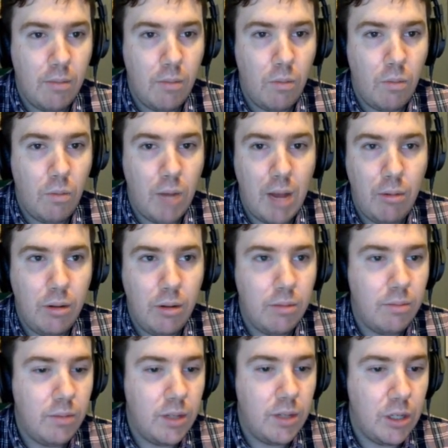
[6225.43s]
What I would
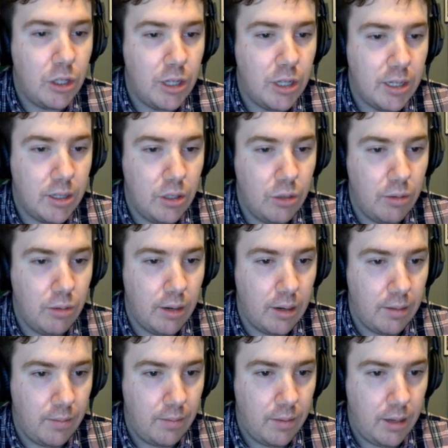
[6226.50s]
suggest doing
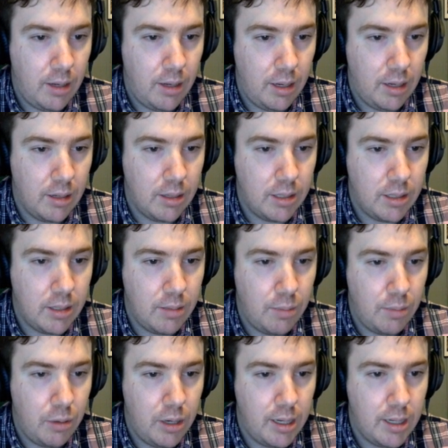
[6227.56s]
is
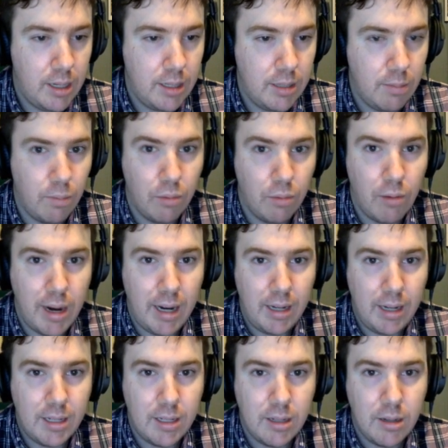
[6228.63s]
putting in some breaks